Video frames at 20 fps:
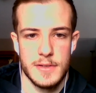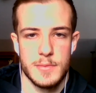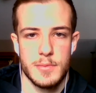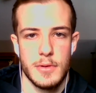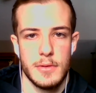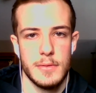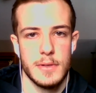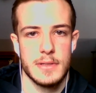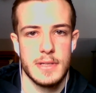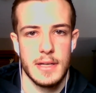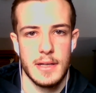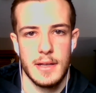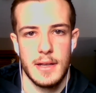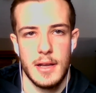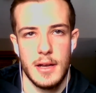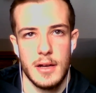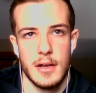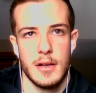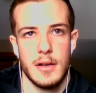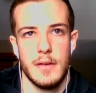pretty well taken
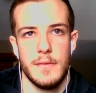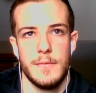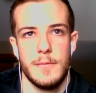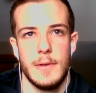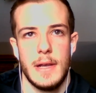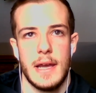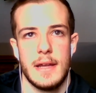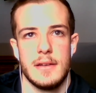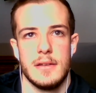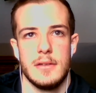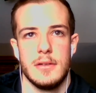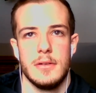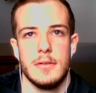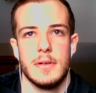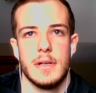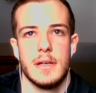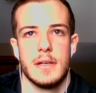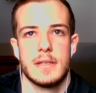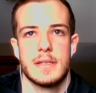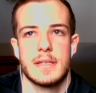care of. We had to do
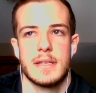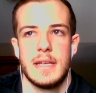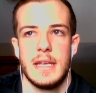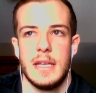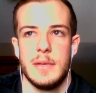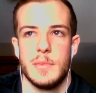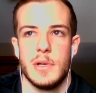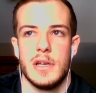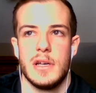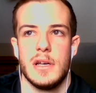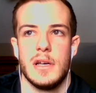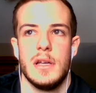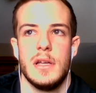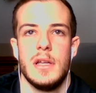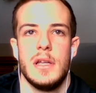a schema,